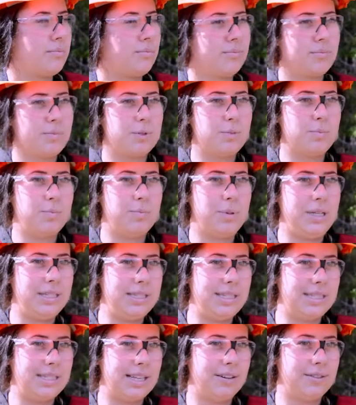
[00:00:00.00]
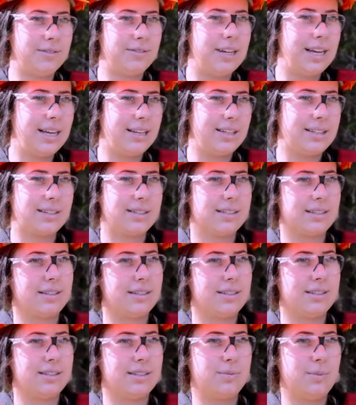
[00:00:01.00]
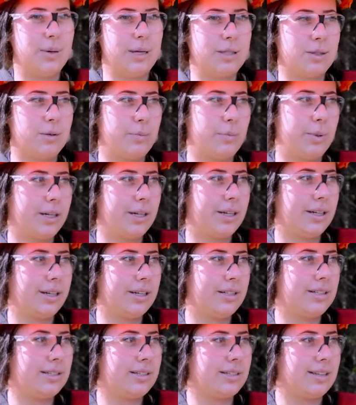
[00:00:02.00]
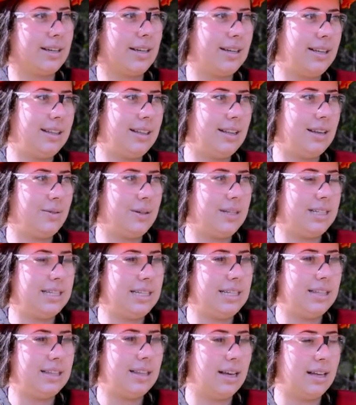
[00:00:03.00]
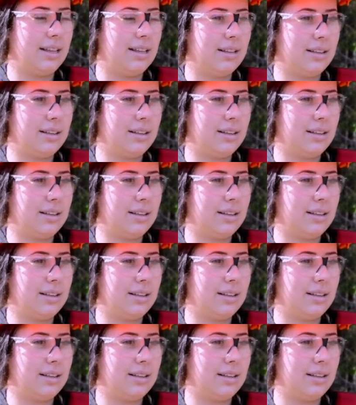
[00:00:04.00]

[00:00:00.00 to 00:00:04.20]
species at risk, special birds, anything we see that